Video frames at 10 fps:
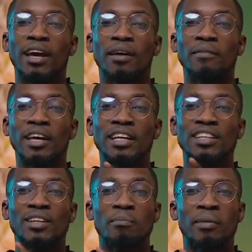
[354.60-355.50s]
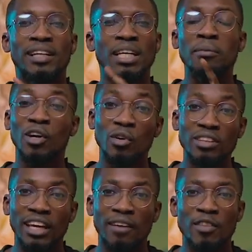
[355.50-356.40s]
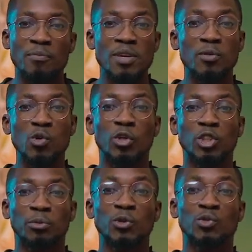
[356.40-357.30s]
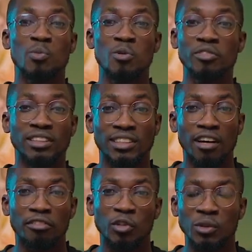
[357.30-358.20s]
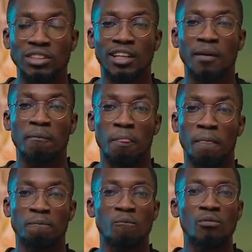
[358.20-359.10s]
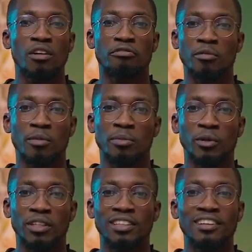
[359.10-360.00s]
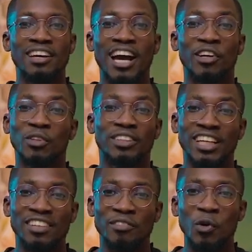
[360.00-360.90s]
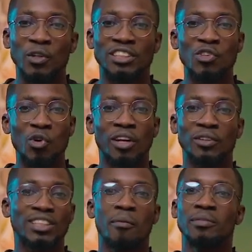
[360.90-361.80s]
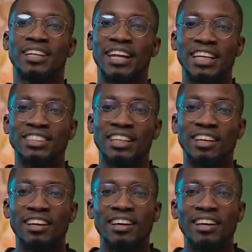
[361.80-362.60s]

and by the time I got there, the people who were supposed to remove the scaffolds from the building had not done it because they thought I was coming the next day.